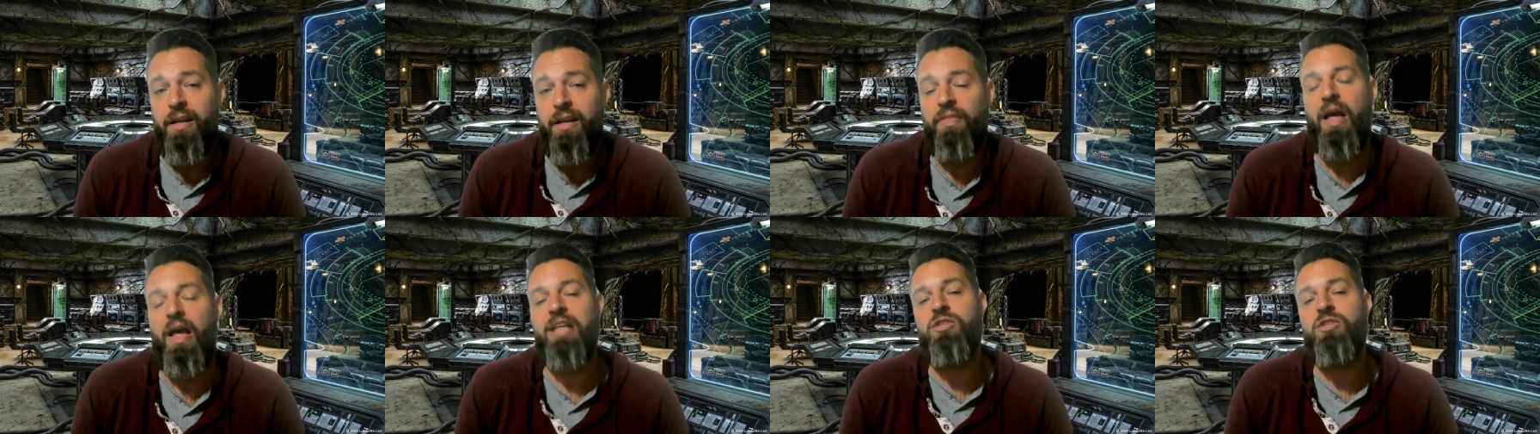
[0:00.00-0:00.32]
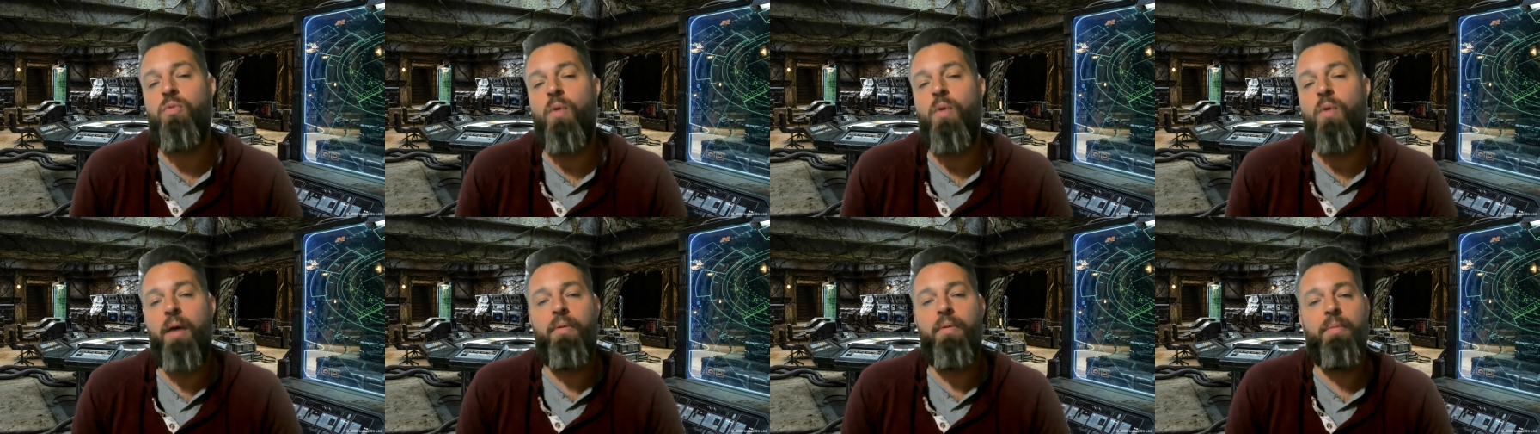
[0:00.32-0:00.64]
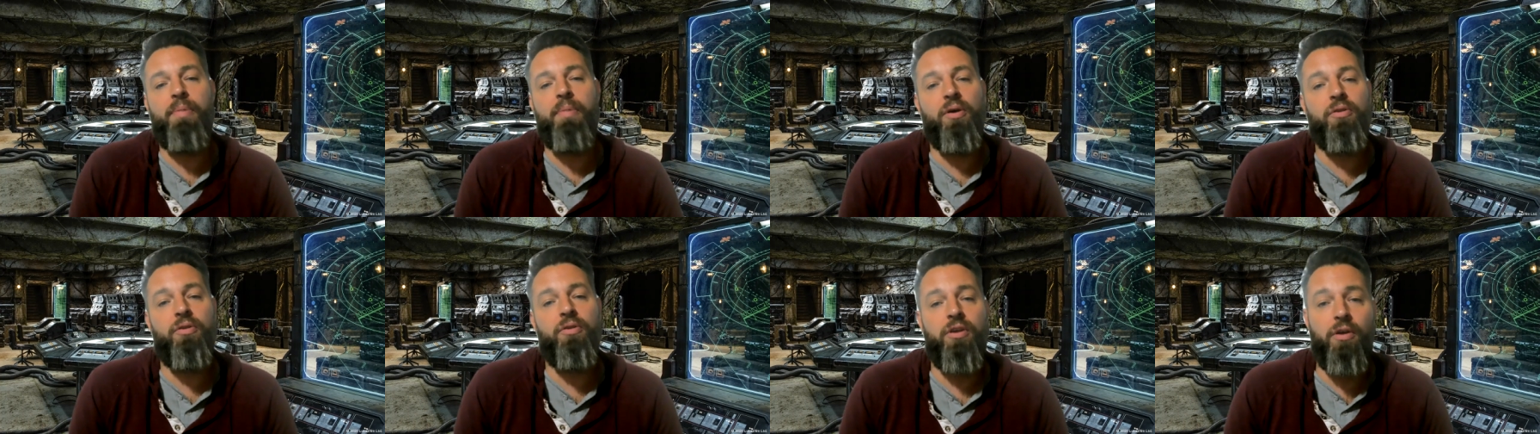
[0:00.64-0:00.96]
And that's why we
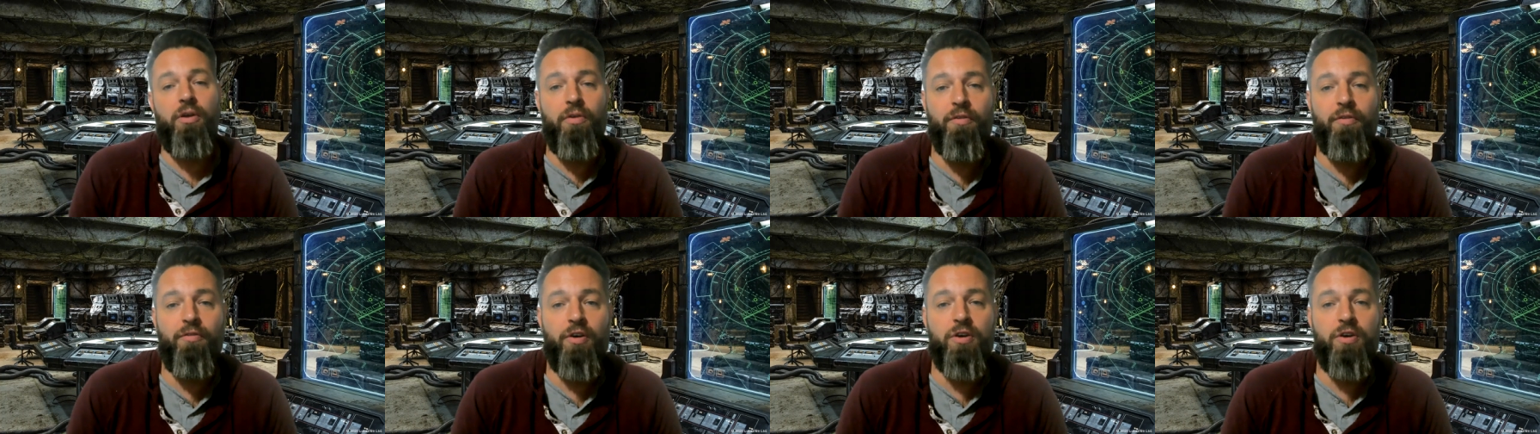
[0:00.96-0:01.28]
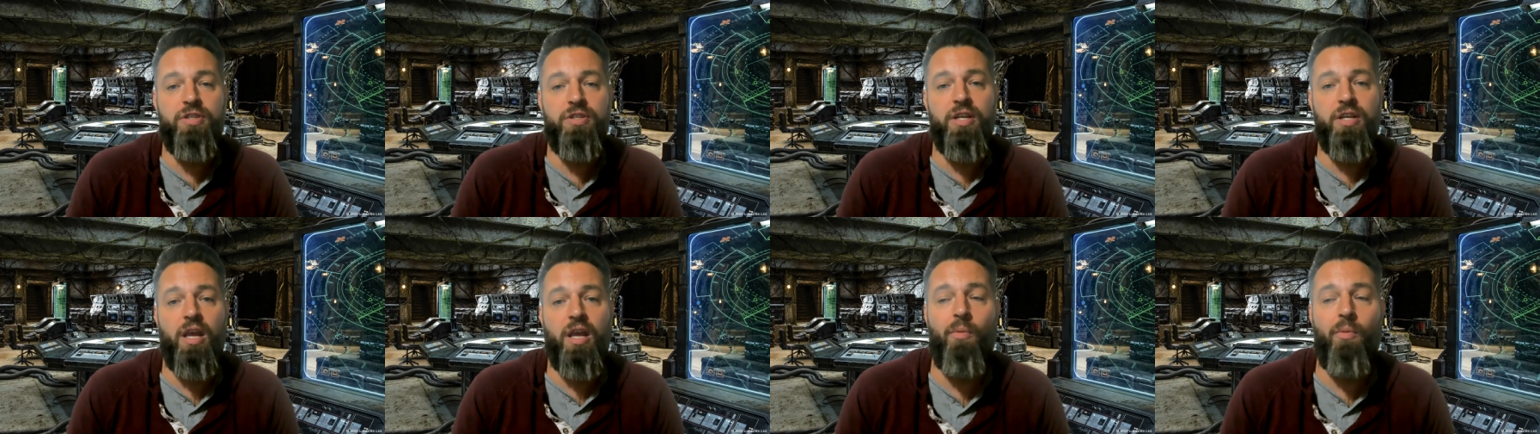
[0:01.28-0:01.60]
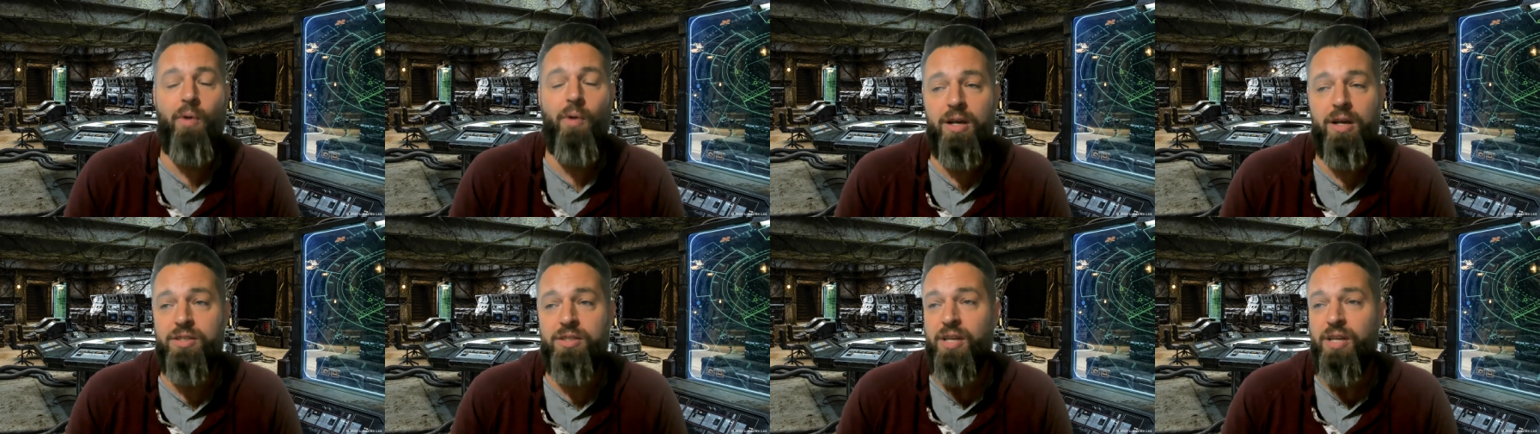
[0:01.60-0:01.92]
built the university
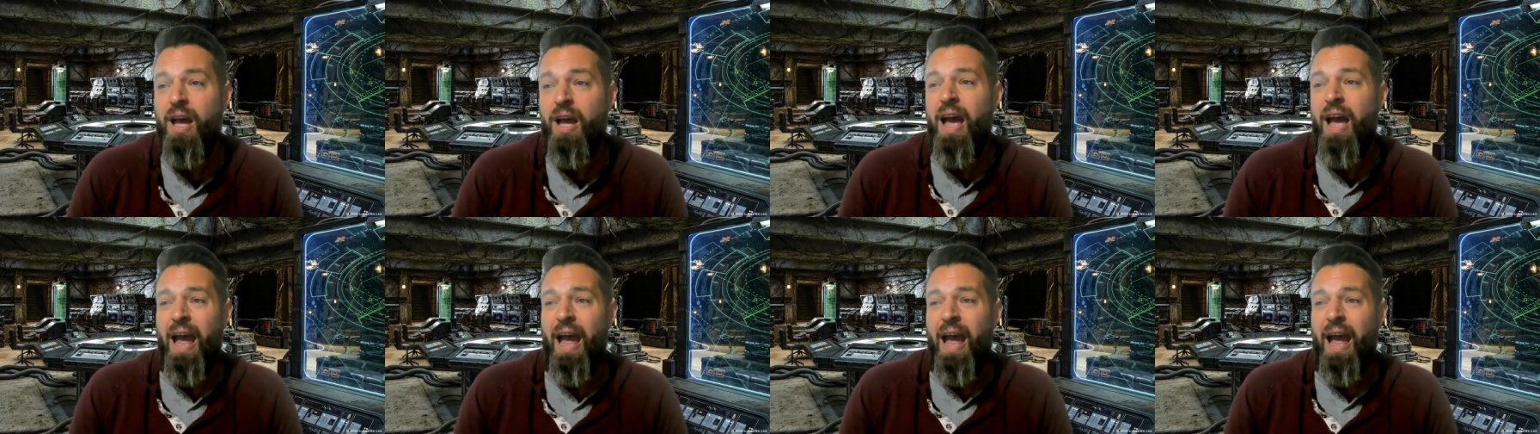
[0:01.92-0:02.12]
was,